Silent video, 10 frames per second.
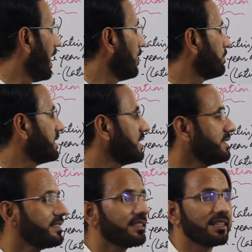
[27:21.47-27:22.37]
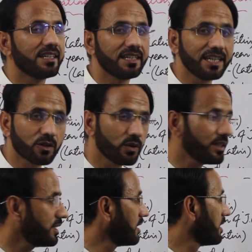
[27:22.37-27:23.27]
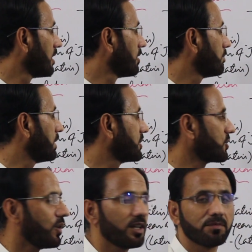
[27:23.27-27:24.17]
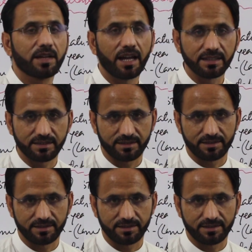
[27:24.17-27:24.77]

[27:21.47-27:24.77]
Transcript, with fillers: L P G is liquid petroleum gas.